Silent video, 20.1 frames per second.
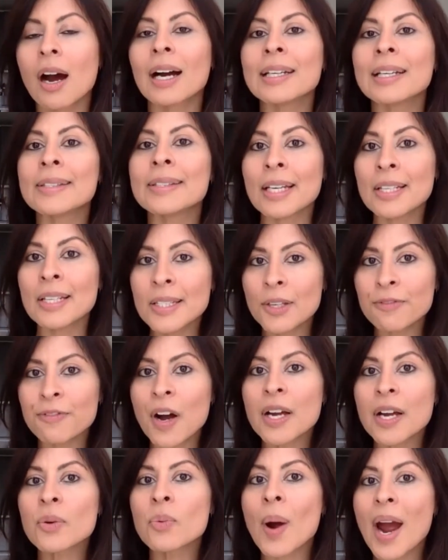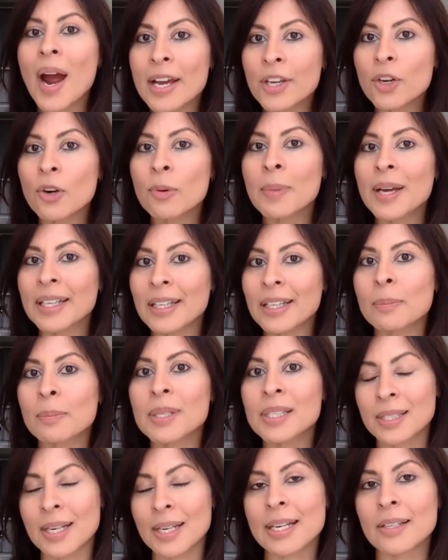Identify where you're making
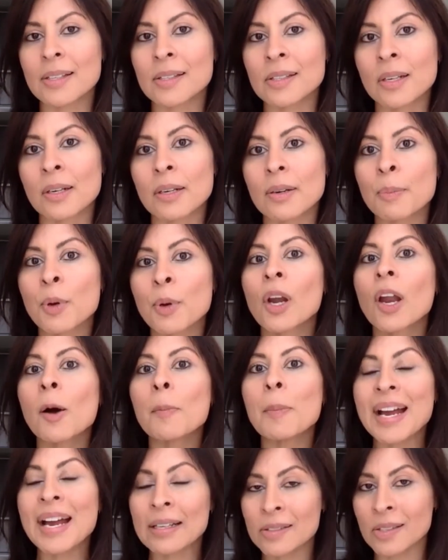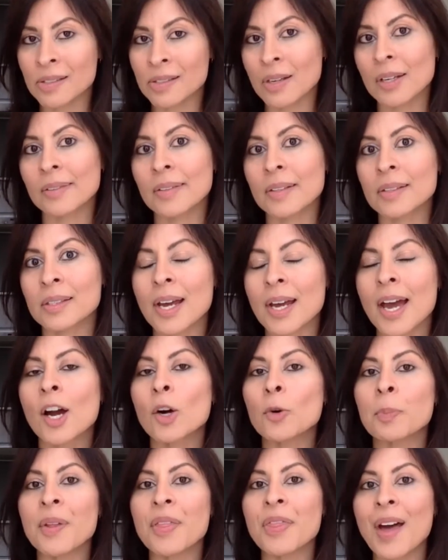mistakes and pull up exercises to
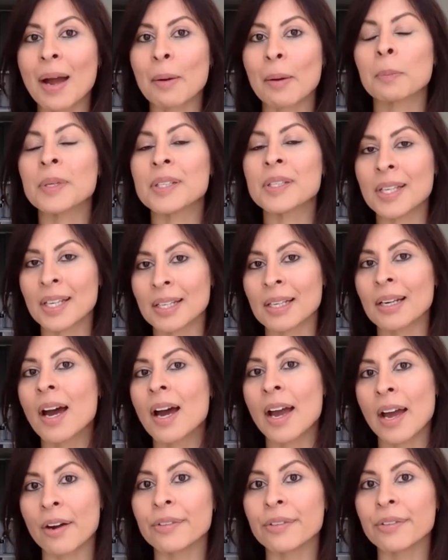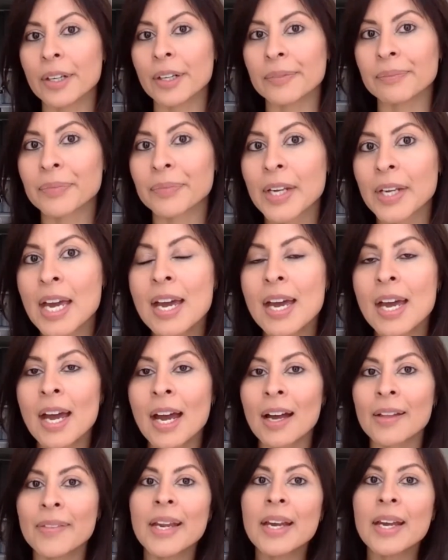help in that particular area.
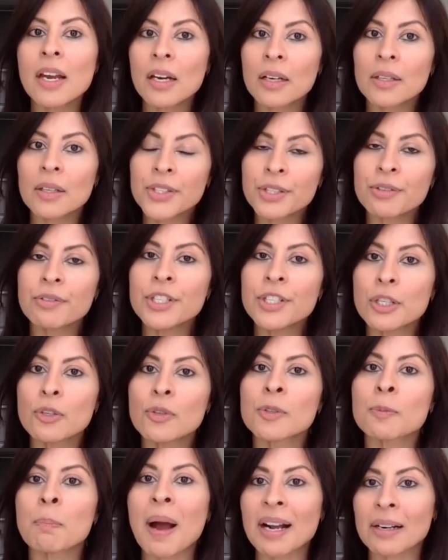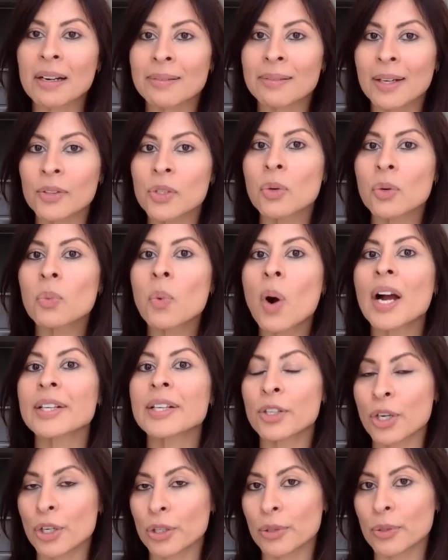And then learn to reduce background or white
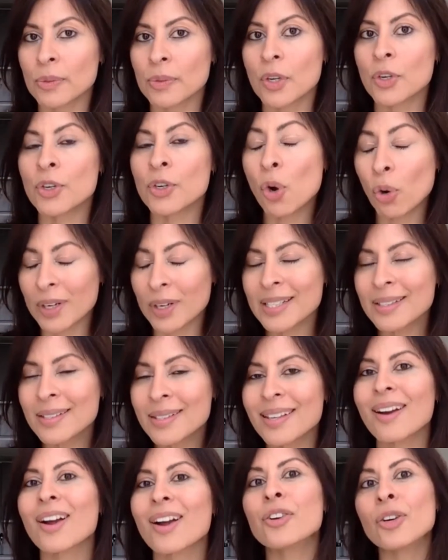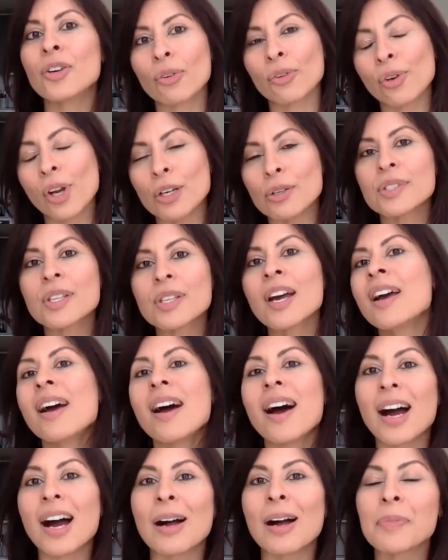noise
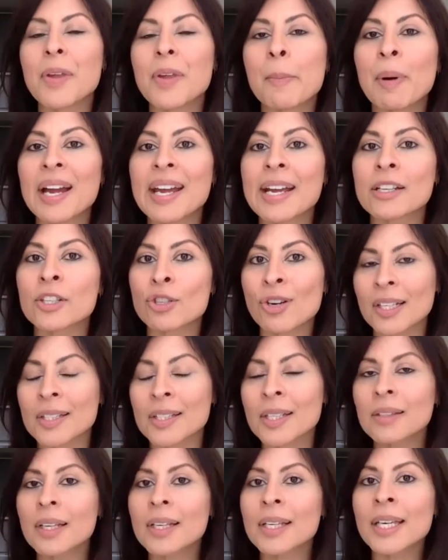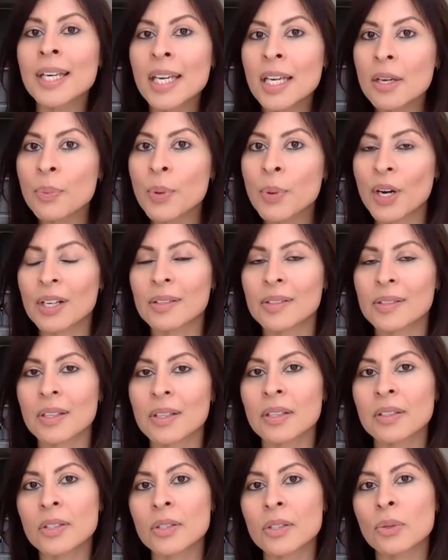by extracting the keywords
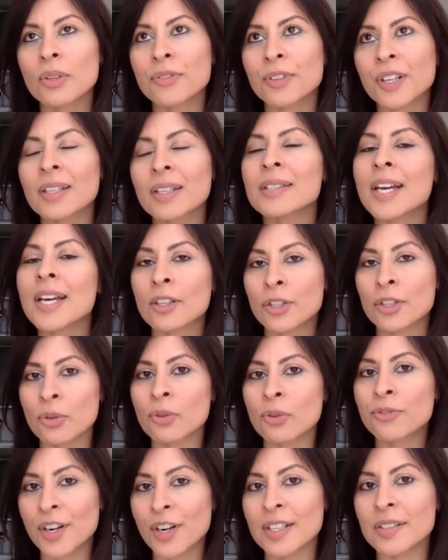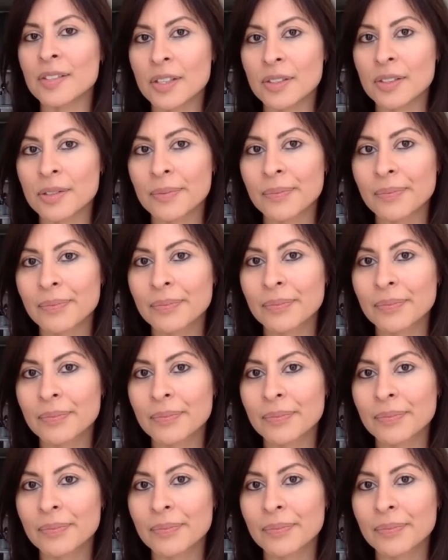and sort of contextual phrases.